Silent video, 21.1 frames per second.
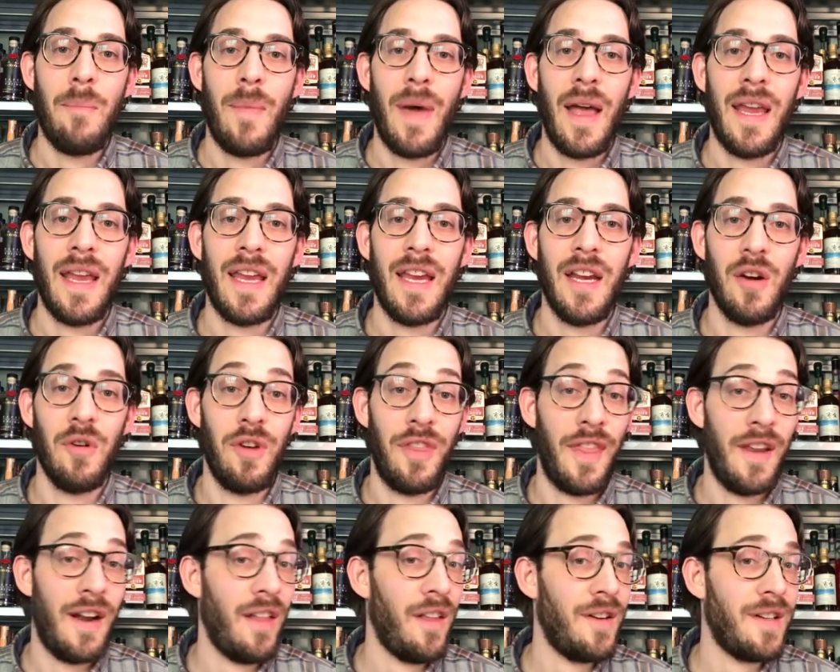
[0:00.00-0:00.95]
Here with
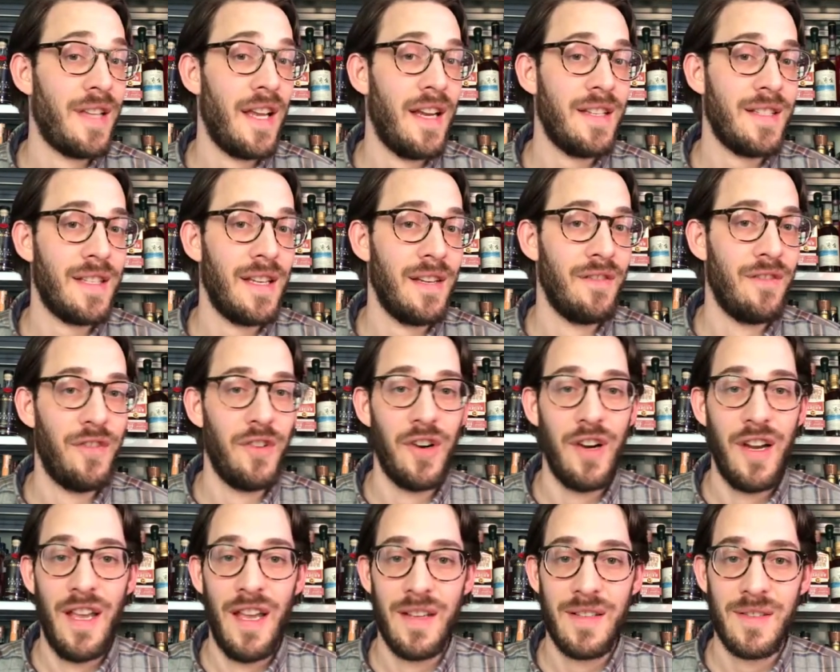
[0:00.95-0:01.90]
another tasting
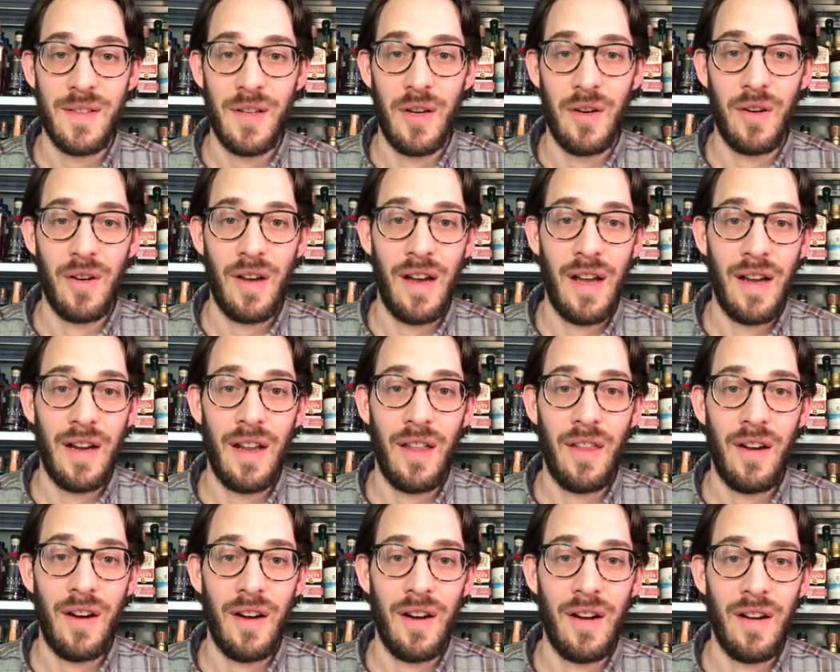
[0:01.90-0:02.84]
for you. So
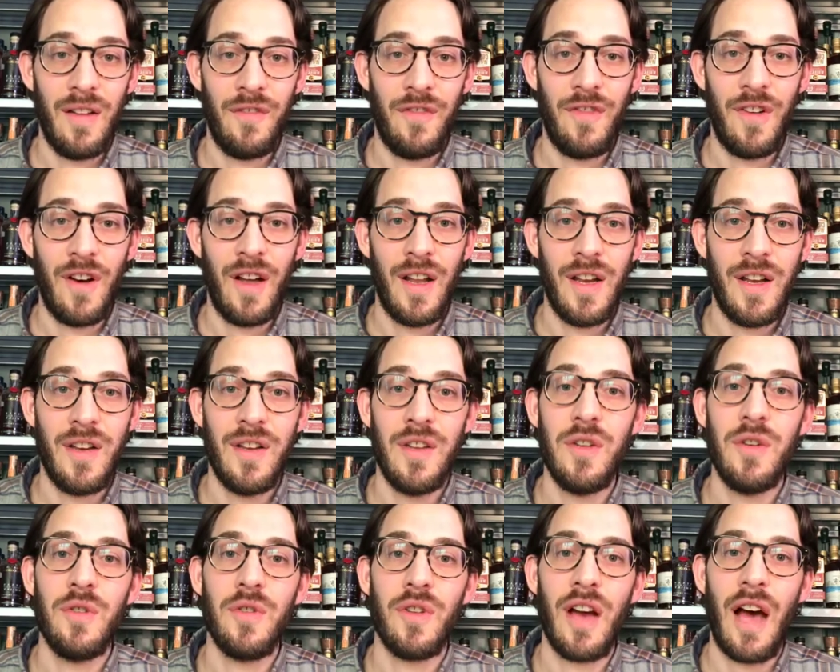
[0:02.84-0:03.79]
another fun
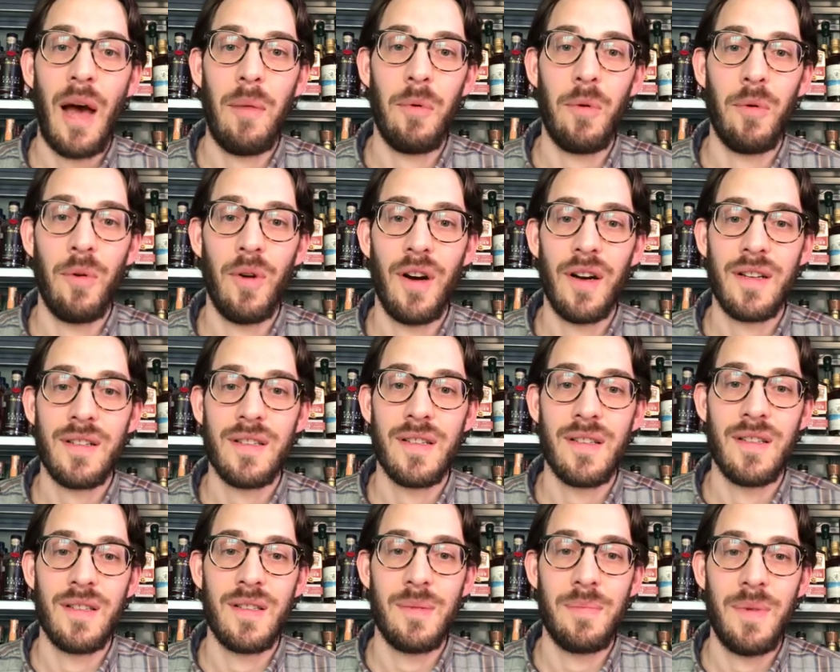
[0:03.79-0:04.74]
new
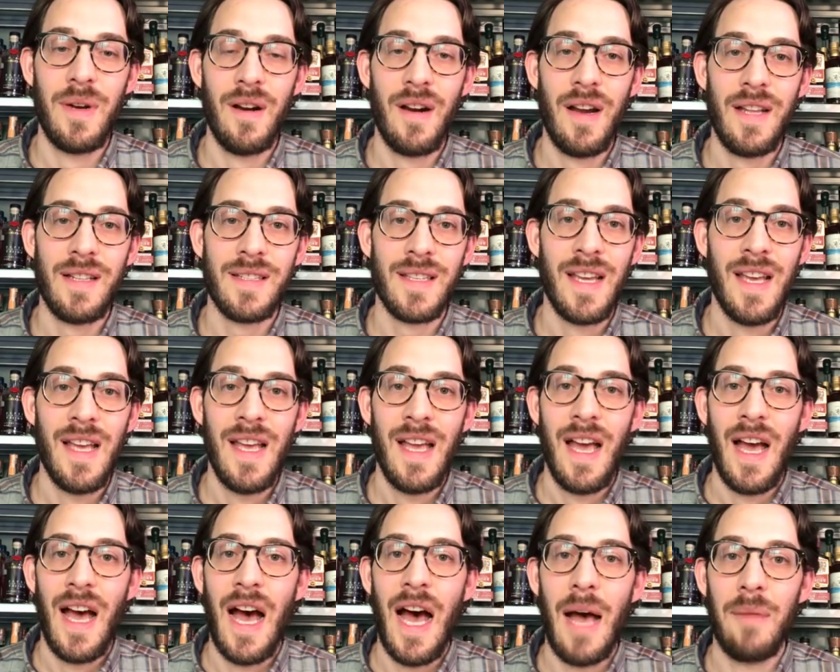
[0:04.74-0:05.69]
Copperworks spirit.
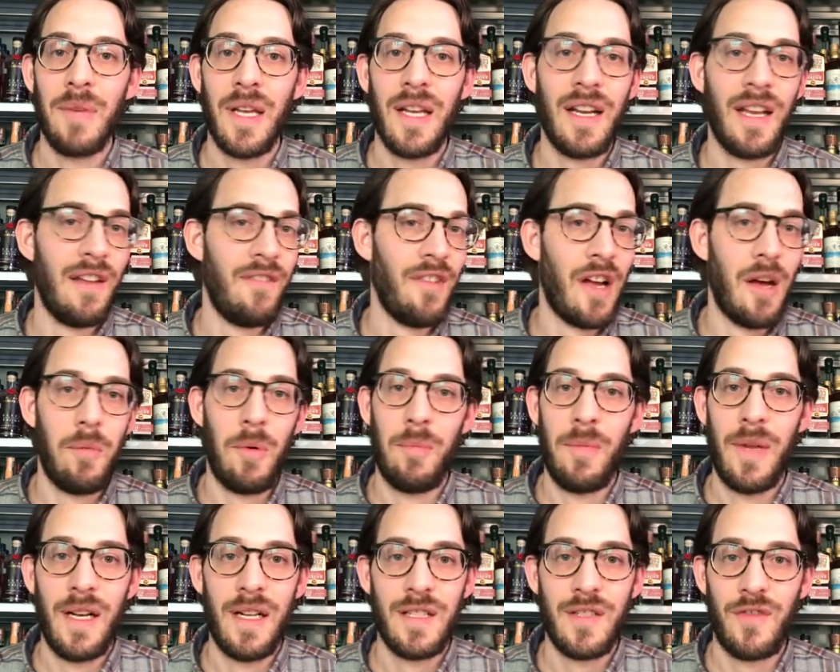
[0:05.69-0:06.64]
I'm going to give a couple
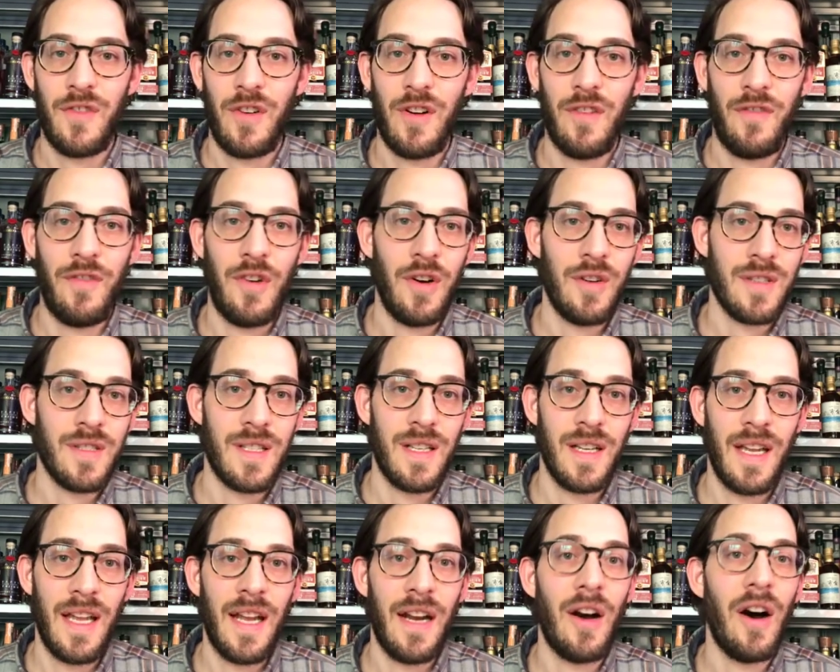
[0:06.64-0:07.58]
minutes for folks
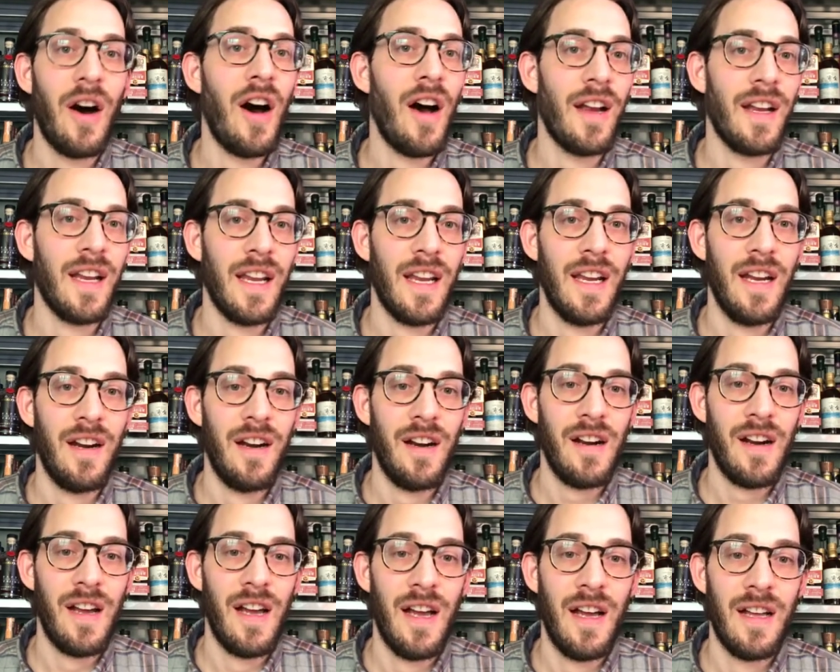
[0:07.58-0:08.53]
to get on
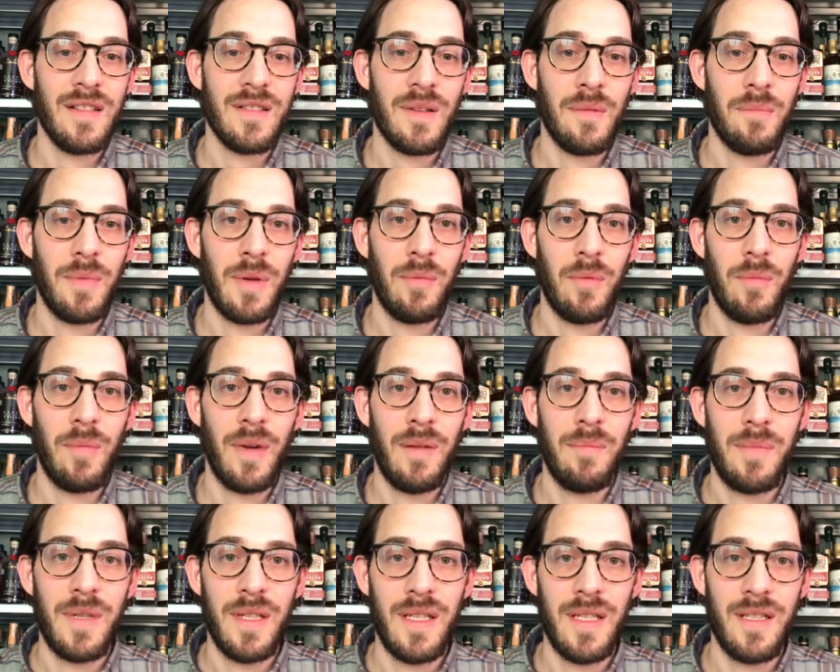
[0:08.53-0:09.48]
here. Some people
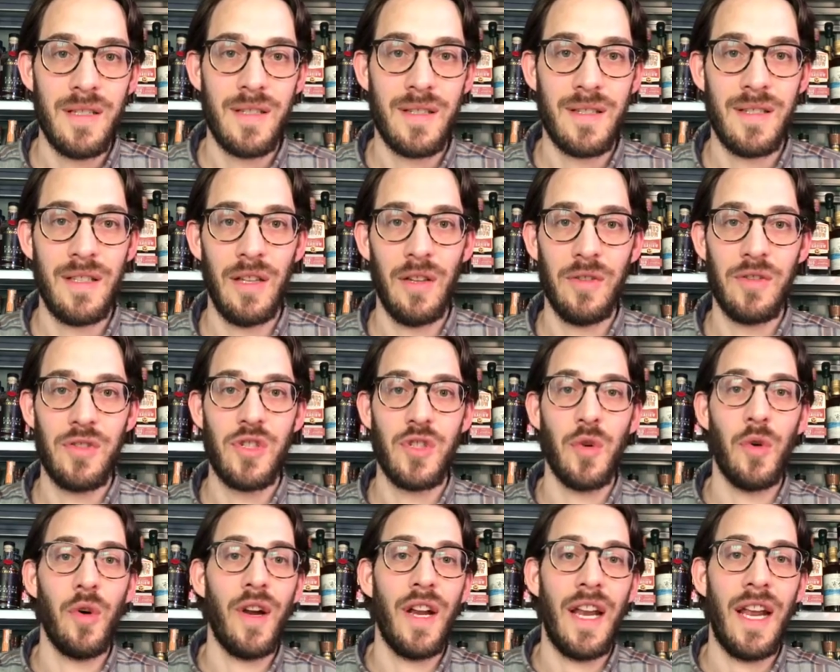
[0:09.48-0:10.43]
might be still
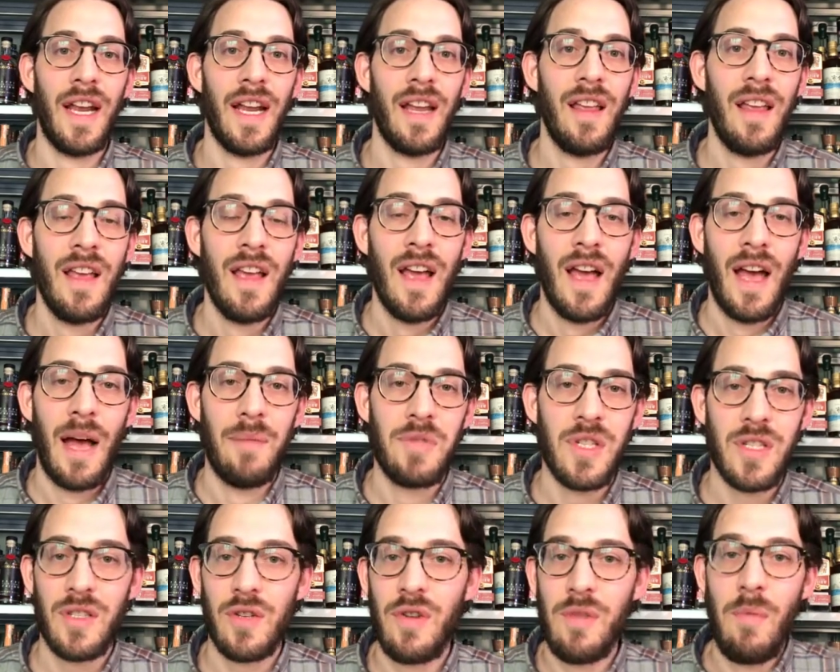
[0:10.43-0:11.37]
joining.
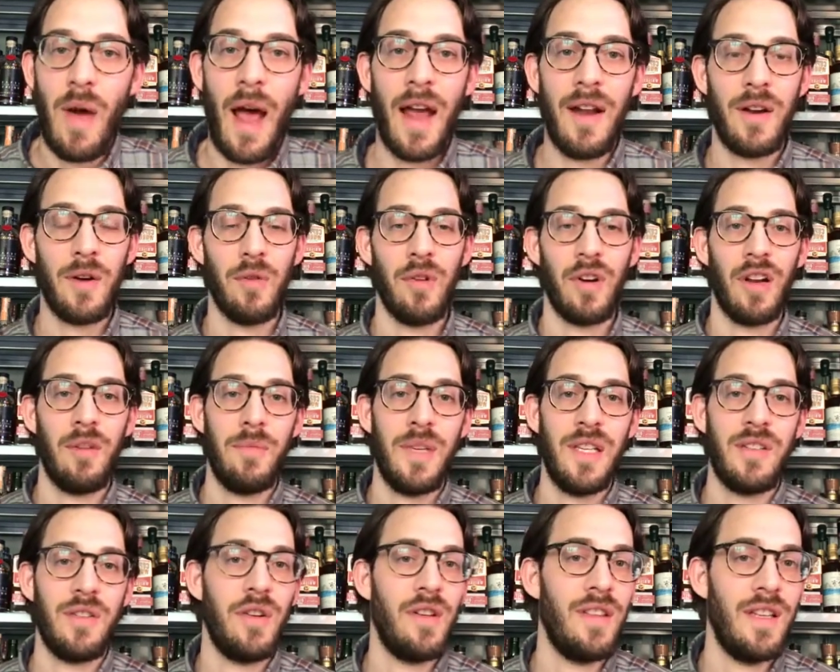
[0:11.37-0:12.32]
Just a reminder, we're going to be
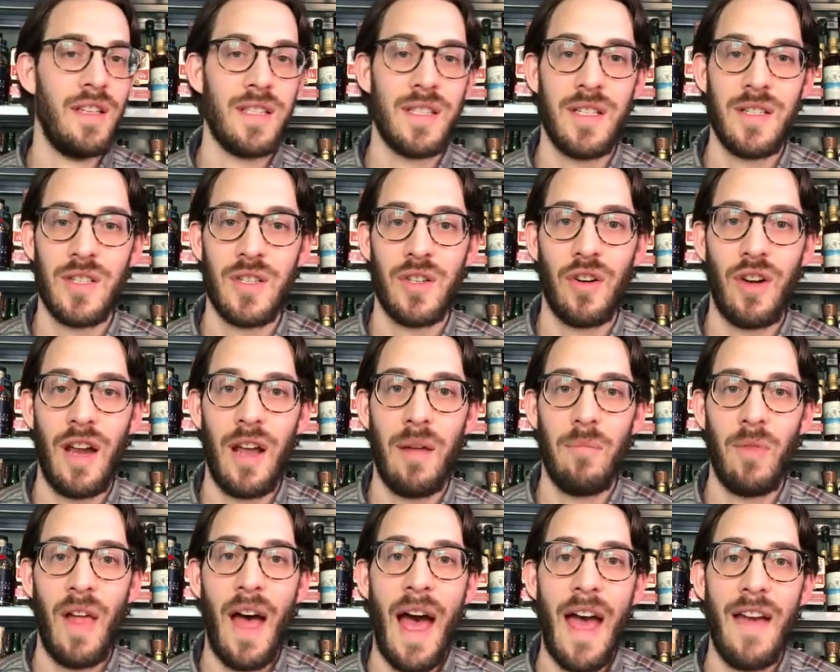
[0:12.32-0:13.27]
doing these
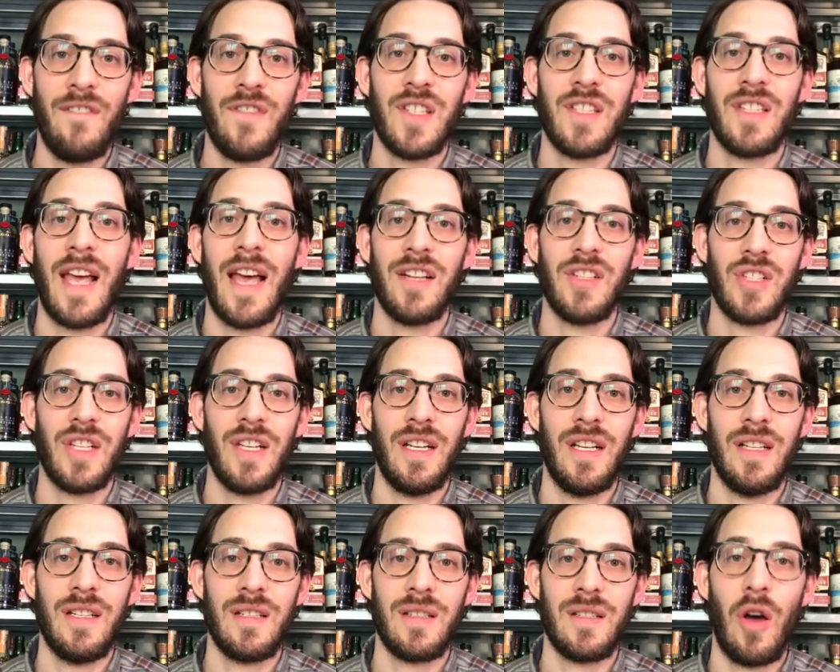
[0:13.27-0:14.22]
Instagram live
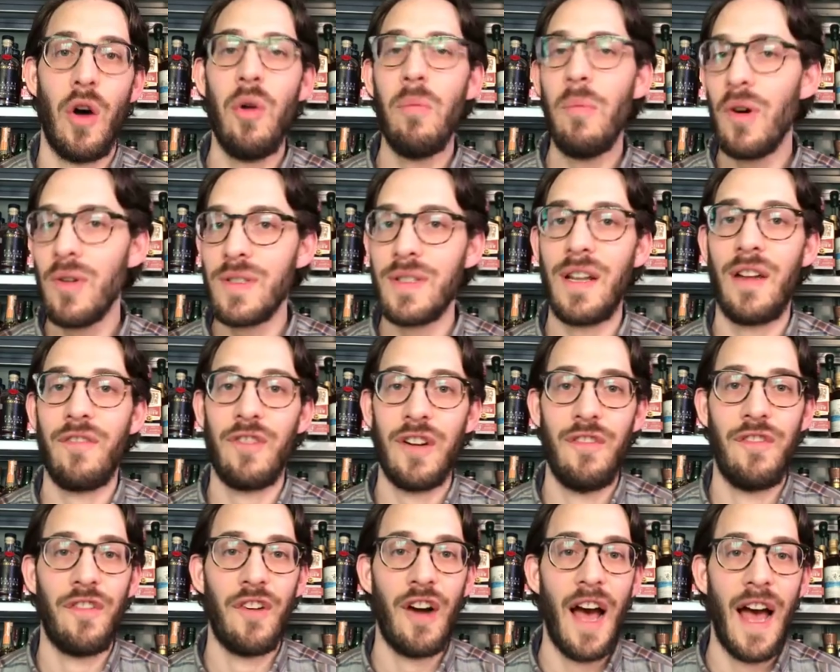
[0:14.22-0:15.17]
sessions almost
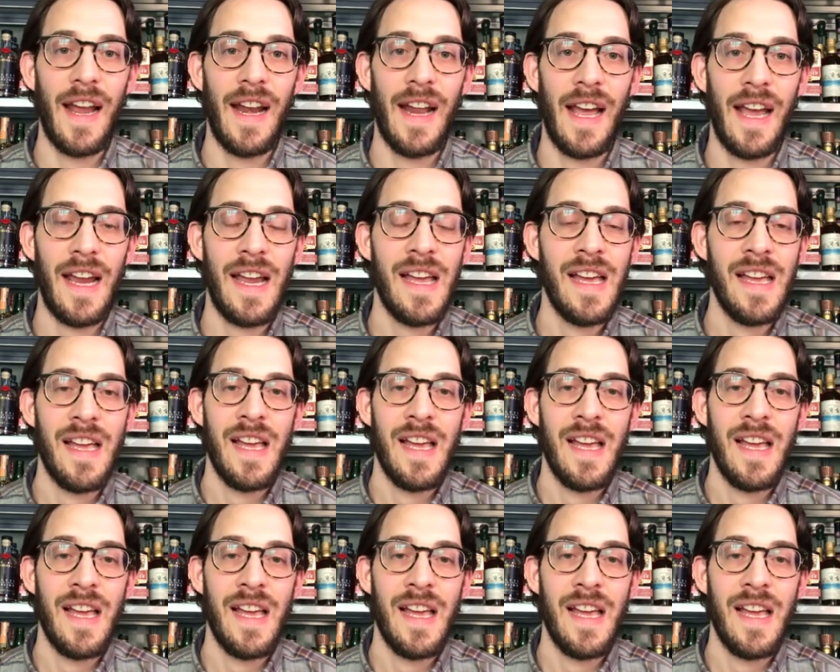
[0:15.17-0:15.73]
every Friday.